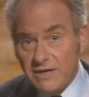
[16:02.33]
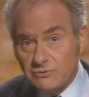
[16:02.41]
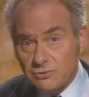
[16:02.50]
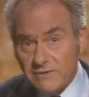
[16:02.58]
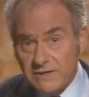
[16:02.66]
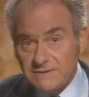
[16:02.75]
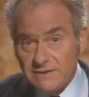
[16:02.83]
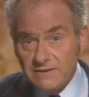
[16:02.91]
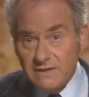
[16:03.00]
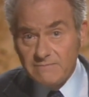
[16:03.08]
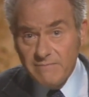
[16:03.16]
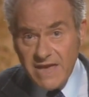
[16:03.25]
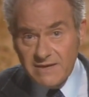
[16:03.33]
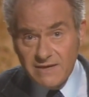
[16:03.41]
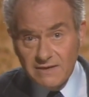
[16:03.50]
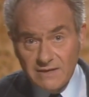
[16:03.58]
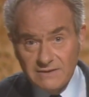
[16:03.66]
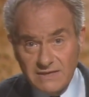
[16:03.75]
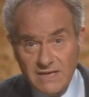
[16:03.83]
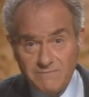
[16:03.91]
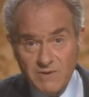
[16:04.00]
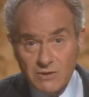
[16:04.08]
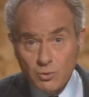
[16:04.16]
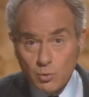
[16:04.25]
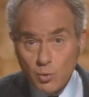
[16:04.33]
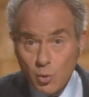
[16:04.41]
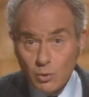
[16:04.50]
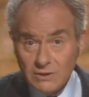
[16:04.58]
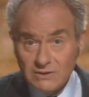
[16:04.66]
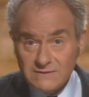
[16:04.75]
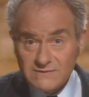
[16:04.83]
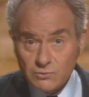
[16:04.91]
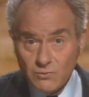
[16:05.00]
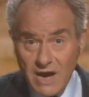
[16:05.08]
interested in making and keeping rules